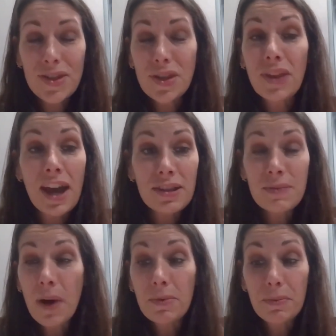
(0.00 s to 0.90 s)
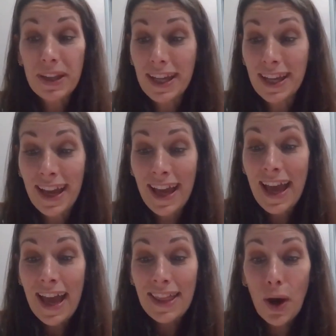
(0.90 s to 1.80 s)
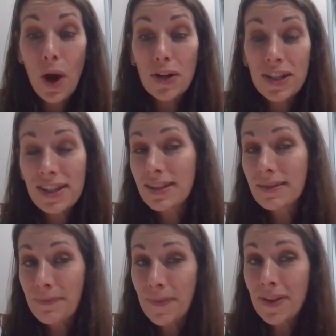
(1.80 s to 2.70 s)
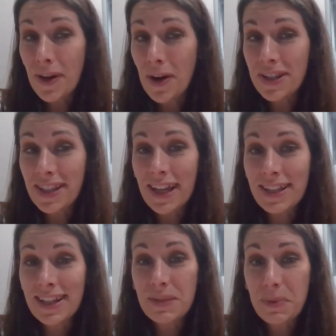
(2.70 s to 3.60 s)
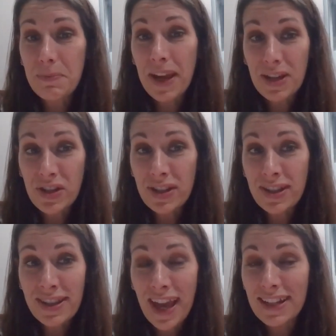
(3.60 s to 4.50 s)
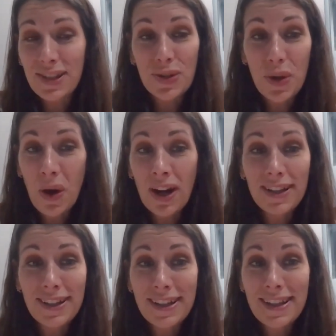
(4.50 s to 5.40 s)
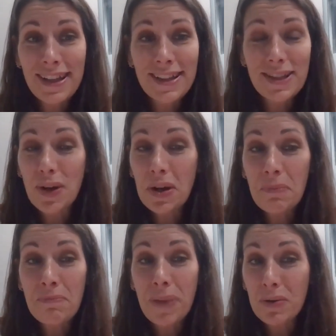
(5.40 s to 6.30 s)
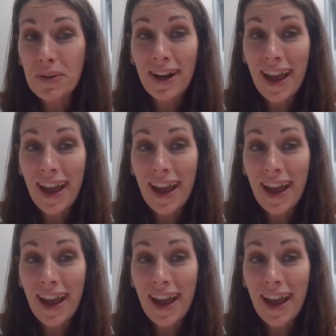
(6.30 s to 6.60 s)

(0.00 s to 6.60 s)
So that's probably the hardest lesson has been patience, and it's not a bone I